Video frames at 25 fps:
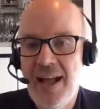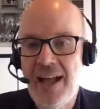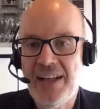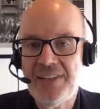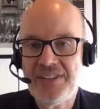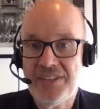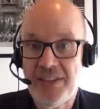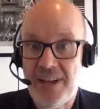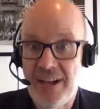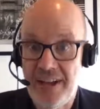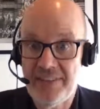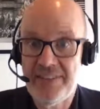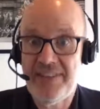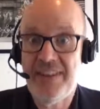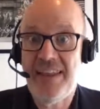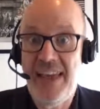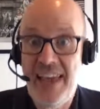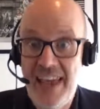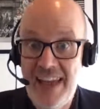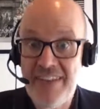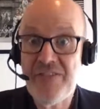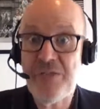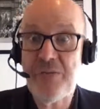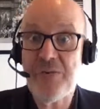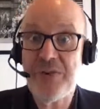and
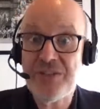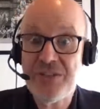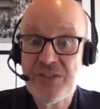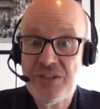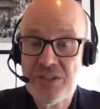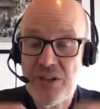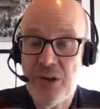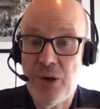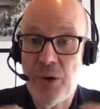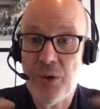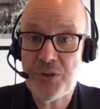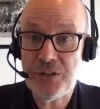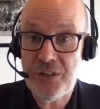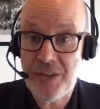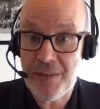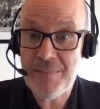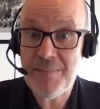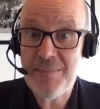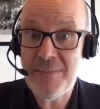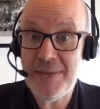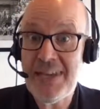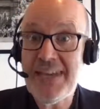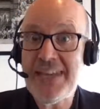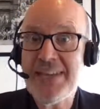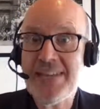that everyone's told
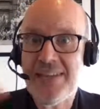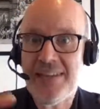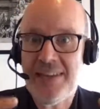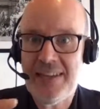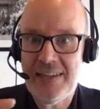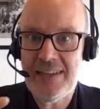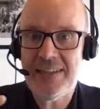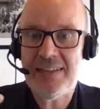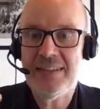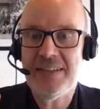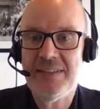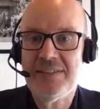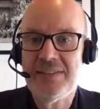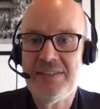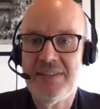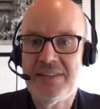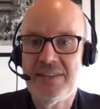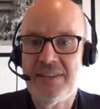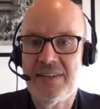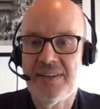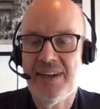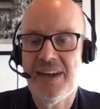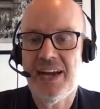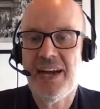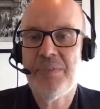immediately that this is
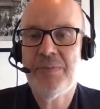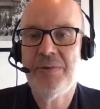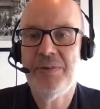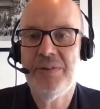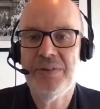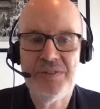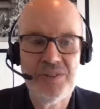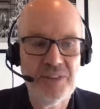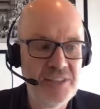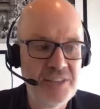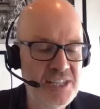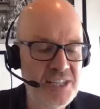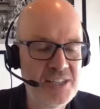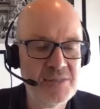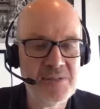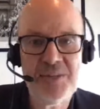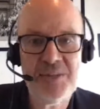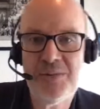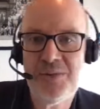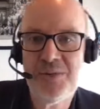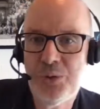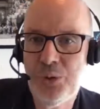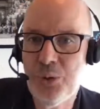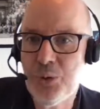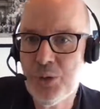going to happen. So there's
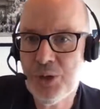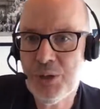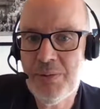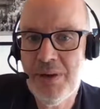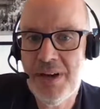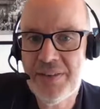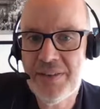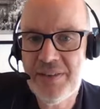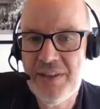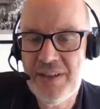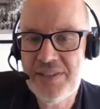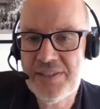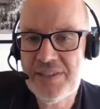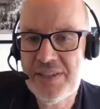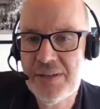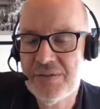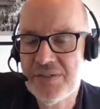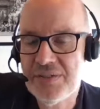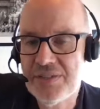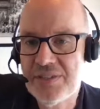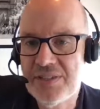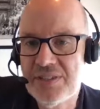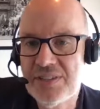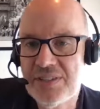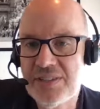been talk about this. It
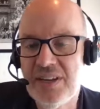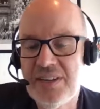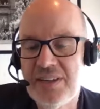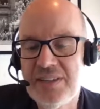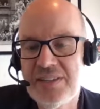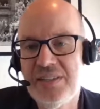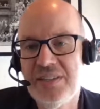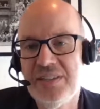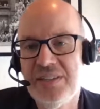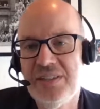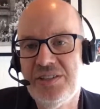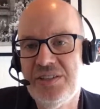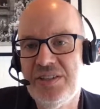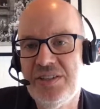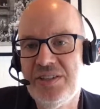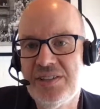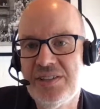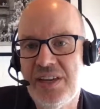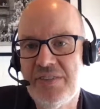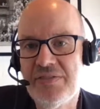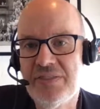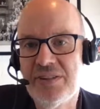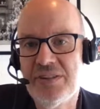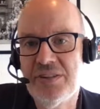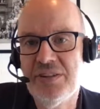was discussed at the
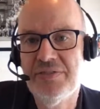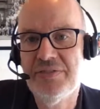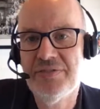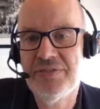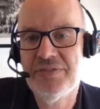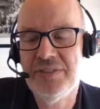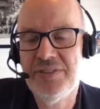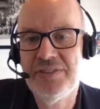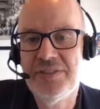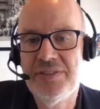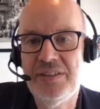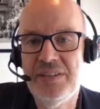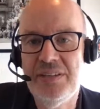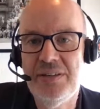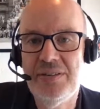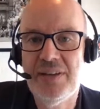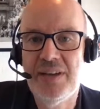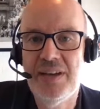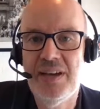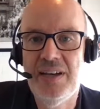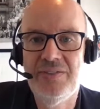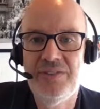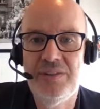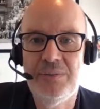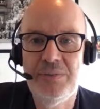G7 conference in the
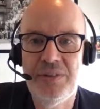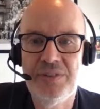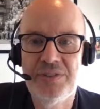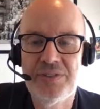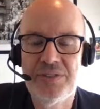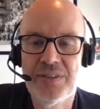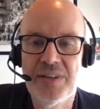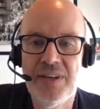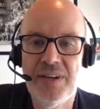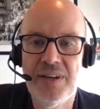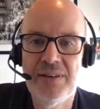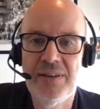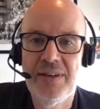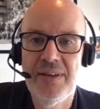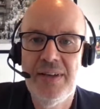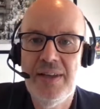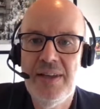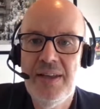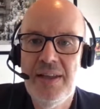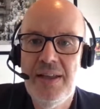UK a few months ago.